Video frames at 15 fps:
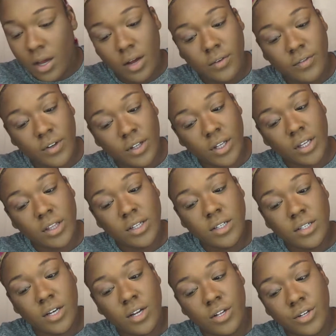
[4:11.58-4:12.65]
I feel like
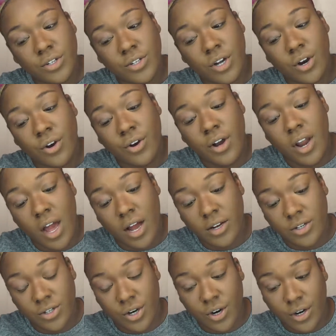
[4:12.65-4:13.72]
these colors are
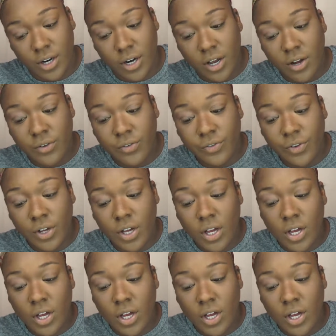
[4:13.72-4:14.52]
not dark enough.